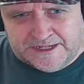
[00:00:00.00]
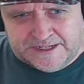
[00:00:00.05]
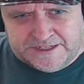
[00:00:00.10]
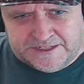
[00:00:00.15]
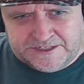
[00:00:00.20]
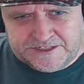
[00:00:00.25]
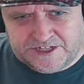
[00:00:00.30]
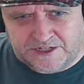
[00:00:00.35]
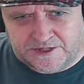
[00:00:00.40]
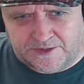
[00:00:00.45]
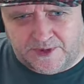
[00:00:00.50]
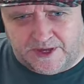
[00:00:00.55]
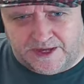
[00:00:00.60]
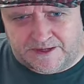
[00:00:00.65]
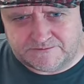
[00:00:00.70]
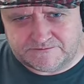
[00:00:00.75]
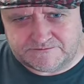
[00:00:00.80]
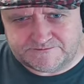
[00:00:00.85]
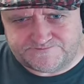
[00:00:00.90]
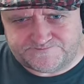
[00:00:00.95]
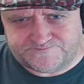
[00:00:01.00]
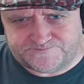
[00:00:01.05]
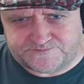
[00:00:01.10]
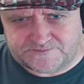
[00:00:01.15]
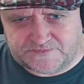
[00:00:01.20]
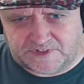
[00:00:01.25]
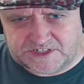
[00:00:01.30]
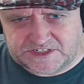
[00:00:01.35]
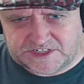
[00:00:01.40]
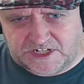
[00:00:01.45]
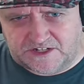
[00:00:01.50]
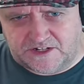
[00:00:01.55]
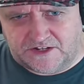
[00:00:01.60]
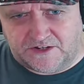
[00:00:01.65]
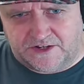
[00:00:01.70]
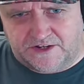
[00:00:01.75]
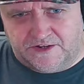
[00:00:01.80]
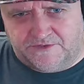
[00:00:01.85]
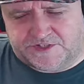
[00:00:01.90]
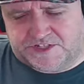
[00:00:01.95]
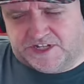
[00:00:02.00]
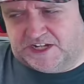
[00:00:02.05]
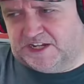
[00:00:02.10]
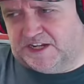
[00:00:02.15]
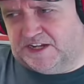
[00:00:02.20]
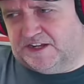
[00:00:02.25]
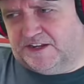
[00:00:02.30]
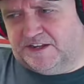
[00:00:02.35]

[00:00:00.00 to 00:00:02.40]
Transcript: So anyway, let's head on over to here.